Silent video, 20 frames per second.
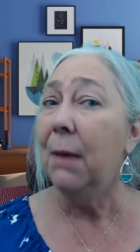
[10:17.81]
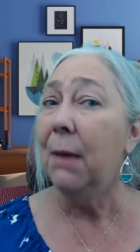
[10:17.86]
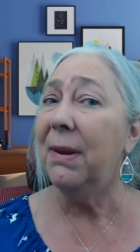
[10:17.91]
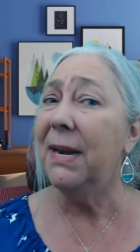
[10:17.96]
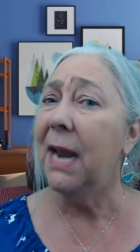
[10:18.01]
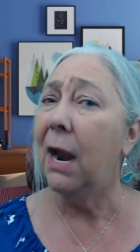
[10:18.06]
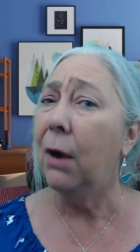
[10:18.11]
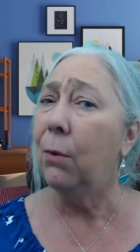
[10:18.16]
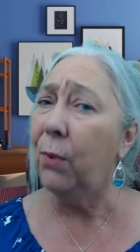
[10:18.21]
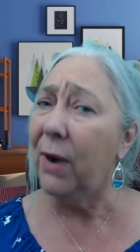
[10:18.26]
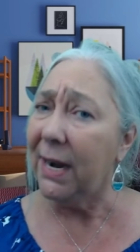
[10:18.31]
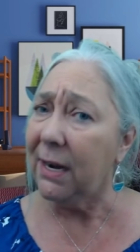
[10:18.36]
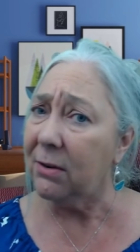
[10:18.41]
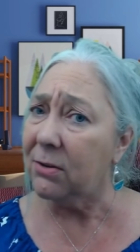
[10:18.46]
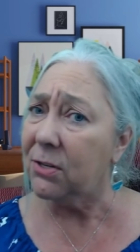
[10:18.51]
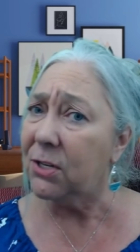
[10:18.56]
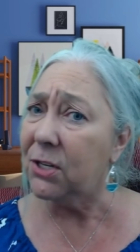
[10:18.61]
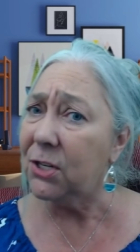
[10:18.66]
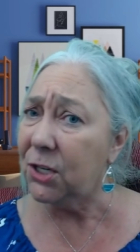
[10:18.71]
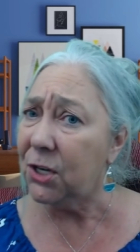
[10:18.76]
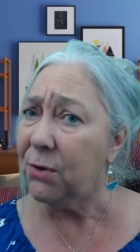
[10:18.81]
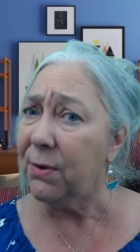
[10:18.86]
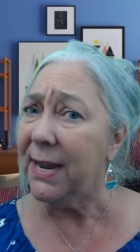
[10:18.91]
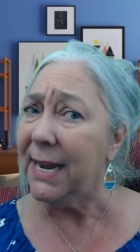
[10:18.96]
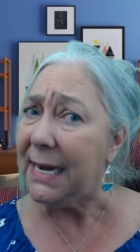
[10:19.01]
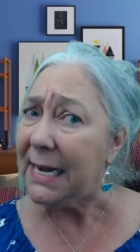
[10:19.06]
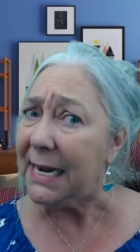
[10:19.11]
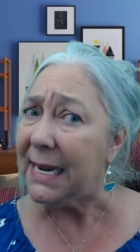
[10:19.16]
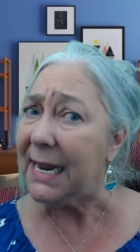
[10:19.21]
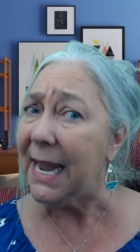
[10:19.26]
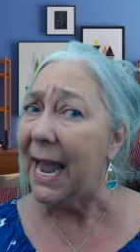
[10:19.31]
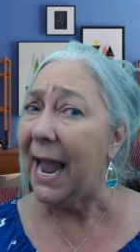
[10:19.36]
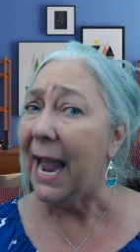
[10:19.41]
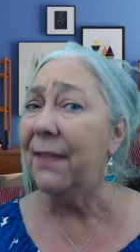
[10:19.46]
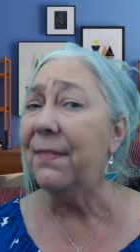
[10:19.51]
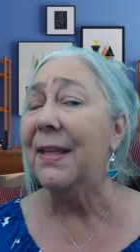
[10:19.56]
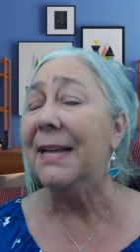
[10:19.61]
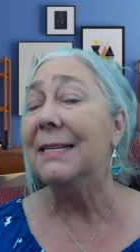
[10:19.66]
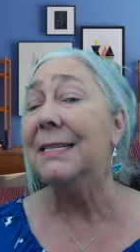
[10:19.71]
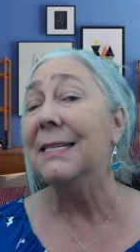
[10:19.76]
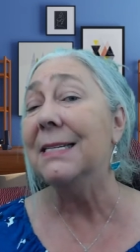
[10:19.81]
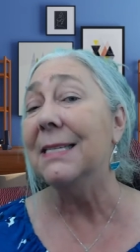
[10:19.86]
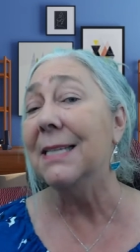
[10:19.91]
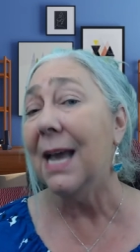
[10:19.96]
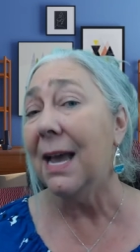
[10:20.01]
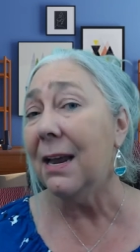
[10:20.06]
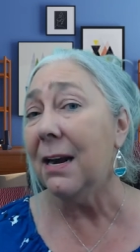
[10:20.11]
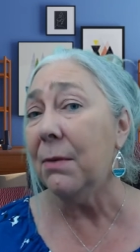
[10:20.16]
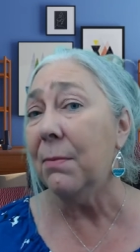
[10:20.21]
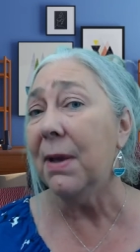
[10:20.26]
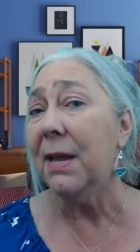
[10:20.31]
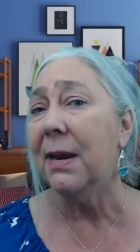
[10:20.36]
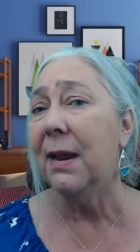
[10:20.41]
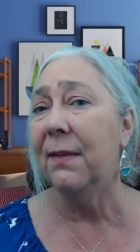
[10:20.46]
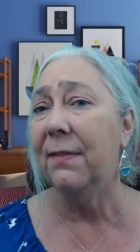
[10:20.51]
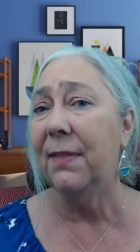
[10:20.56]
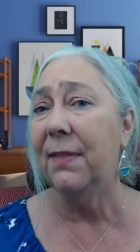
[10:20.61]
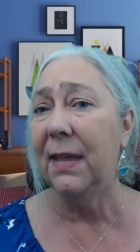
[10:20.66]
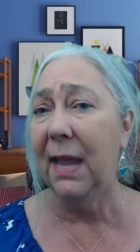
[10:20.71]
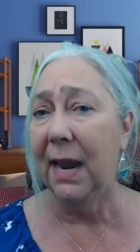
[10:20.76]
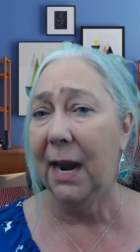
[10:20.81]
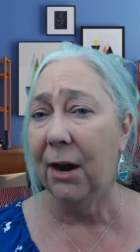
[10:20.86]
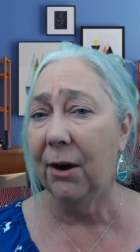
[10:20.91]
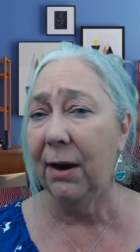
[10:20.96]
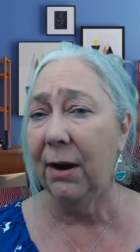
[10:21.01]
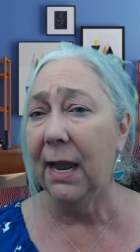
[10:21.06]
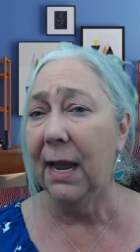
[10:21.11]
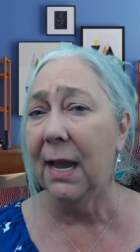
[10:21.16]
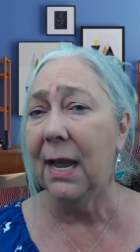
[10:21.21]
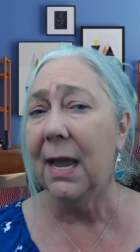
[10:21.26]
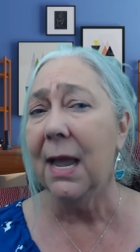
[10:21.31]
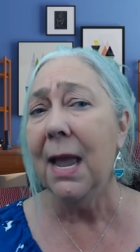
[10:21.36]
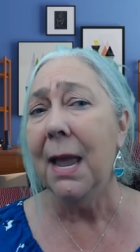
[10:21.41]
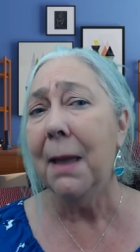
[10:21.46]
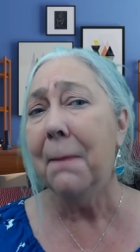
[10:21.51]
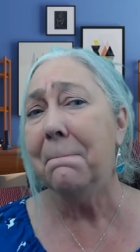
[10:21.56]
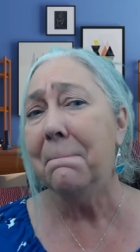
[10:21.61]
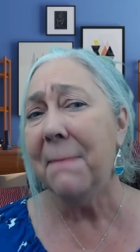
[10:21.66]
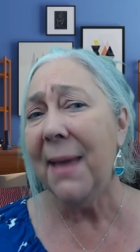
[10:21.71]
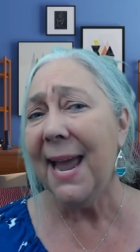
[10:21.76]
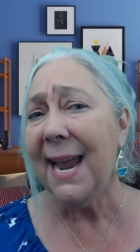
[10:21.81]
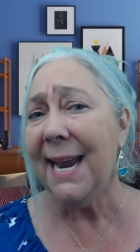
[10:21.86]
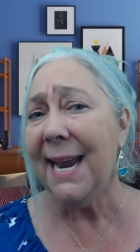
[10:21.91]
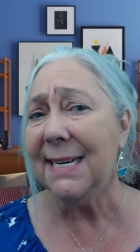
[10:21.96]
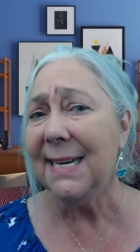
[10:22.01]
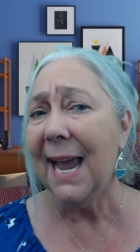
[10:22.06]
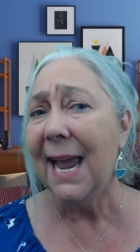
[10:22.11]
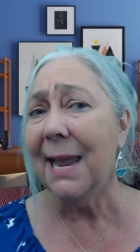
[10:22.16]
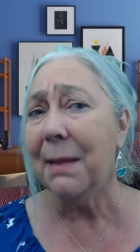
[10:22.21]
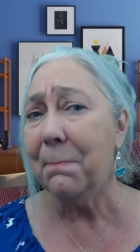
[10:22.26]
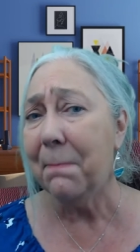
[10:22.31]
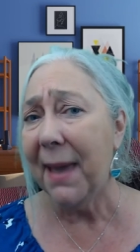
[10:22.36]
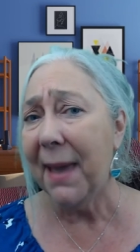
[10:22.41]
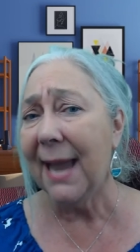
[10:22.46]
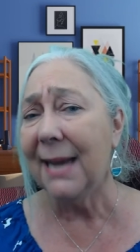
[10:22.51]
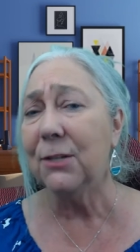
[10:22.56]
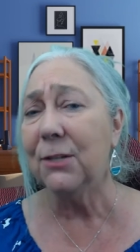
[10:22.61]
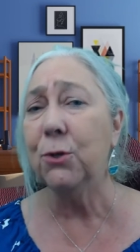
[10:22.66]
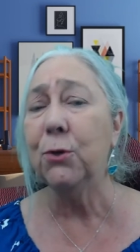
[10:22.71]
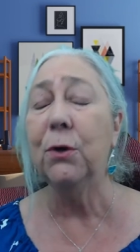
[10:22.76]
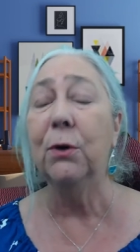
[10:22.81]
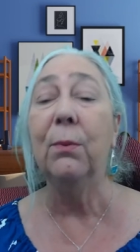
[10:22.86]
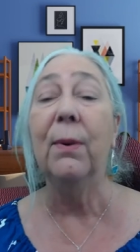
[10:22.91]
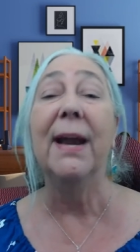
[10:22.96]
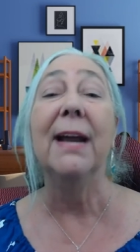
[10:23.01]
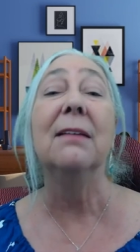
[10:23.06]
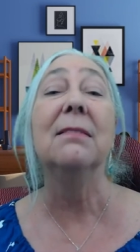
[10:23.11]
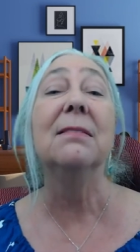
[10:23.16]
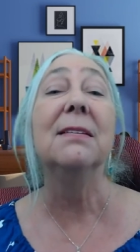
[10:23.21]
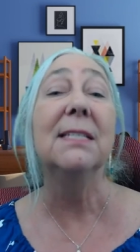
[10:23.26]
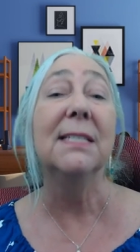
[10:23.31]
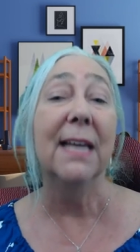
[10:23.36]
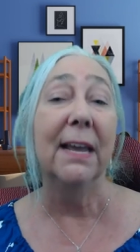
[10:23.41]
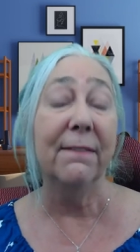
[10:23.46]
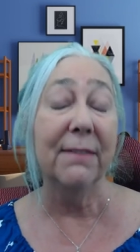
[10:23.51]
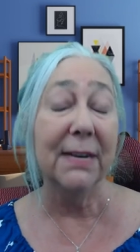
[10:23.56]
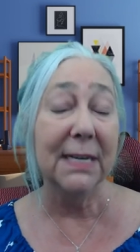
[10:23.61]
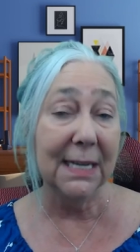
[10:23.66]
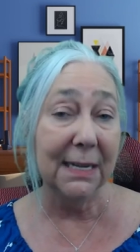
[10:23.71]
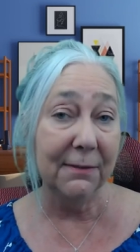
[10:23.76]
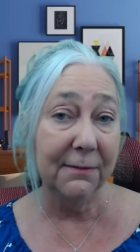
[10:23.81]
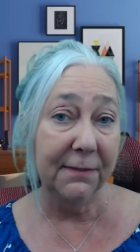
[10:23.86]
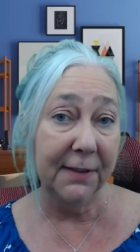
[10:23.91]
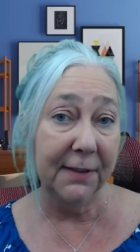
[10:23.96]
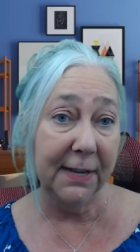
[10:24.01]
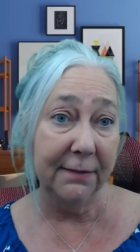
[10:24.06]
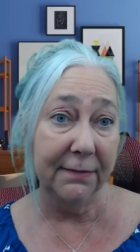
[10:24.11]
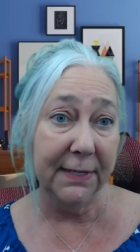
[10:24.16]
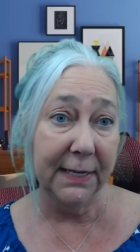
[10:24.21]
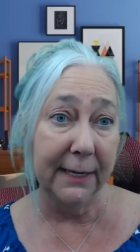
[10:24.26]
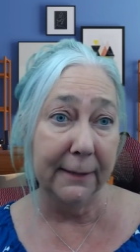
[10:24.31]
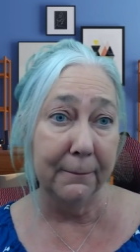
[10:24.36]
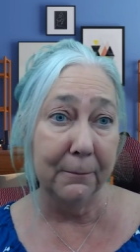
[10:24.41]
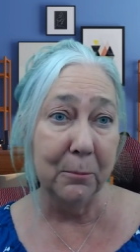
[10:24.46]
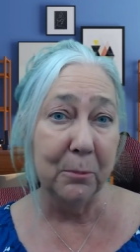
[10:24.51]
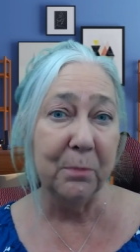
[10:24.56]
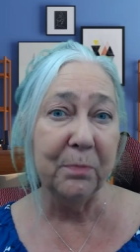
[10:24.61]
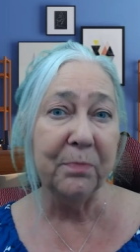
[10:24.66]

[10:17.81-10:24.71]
But now, records do indicate that settlement of the area may date back to around 1750.